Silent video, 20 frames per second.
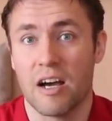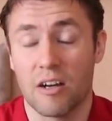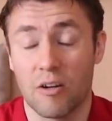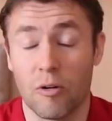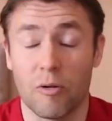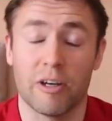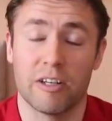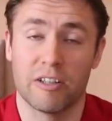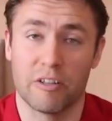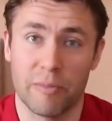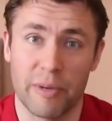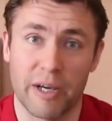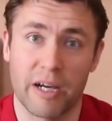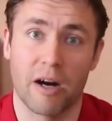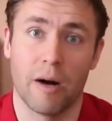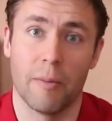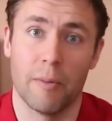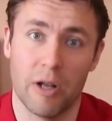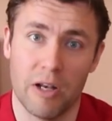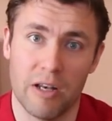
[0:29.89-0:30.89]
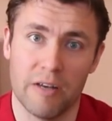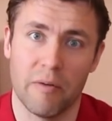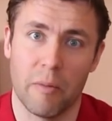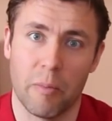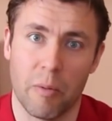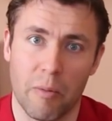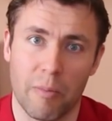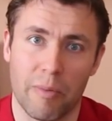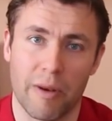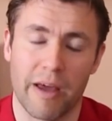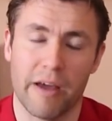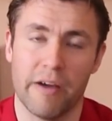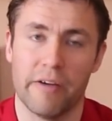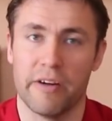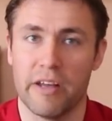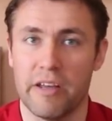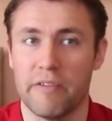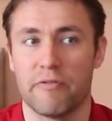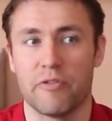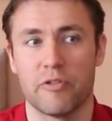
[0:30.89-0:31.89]
going to become a Liverpool player
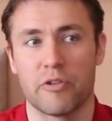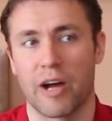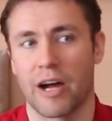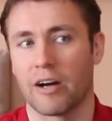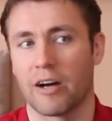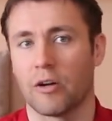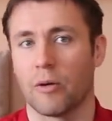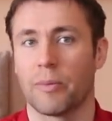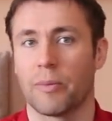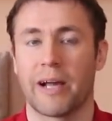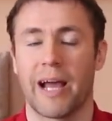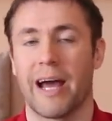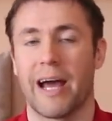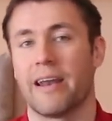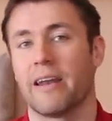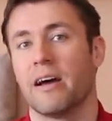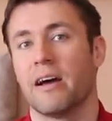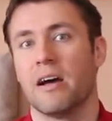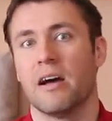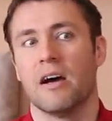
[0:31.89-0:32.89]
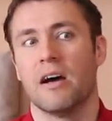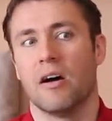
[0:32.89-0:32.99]
if Jurgen Klopp can